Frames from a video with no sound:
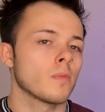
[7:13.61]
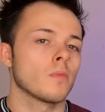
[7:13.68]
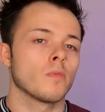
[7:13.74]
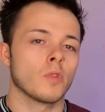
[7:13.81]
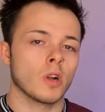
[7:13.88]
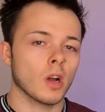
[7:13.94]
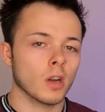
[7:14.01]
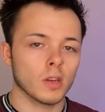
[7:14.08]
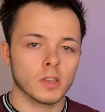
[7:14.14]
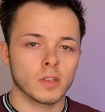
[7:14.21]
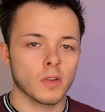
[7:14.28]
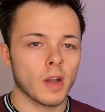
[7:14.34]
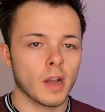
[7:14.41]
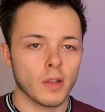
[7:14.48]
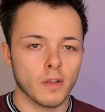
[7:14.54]
regardless of
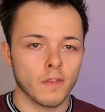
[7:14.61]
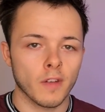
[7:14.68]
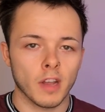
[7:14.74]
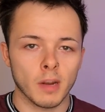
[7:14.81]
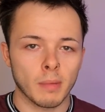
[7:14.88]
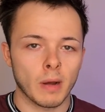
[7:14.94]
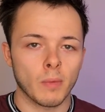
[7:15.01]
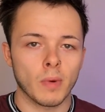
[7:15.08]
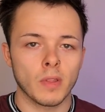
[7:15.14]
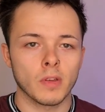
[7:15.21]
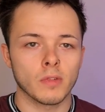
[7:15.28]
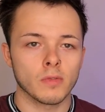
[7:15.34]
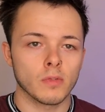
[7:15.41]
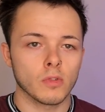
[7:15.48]
how you feel about whether